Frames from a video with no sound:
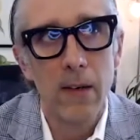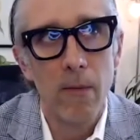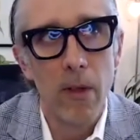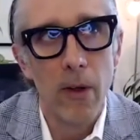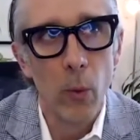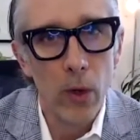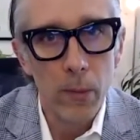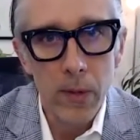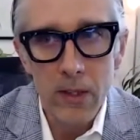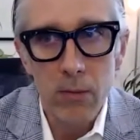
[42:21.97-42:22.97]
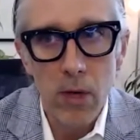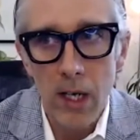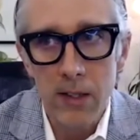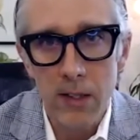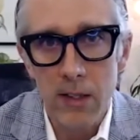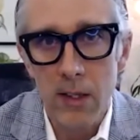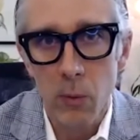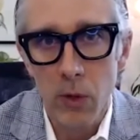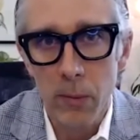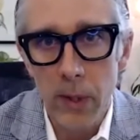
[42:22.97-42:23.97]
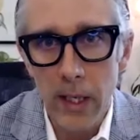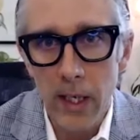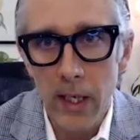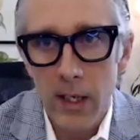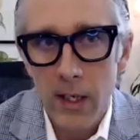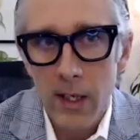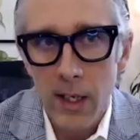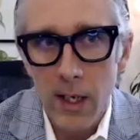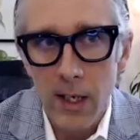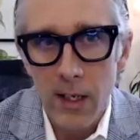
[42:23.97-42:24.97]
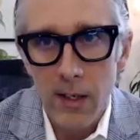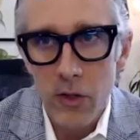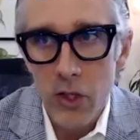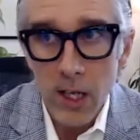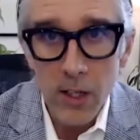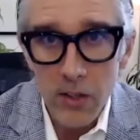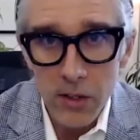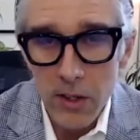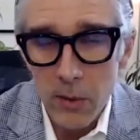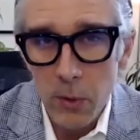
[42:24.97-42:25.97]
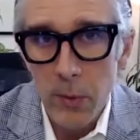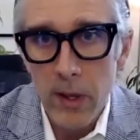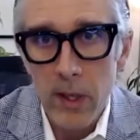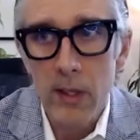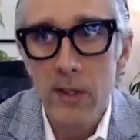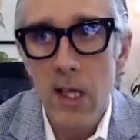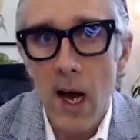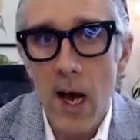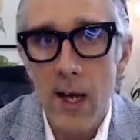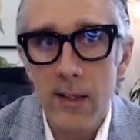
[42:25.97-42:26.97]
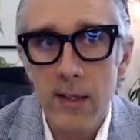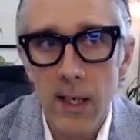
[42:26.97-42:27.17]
there will be surprises, there will be challenges, there will be things that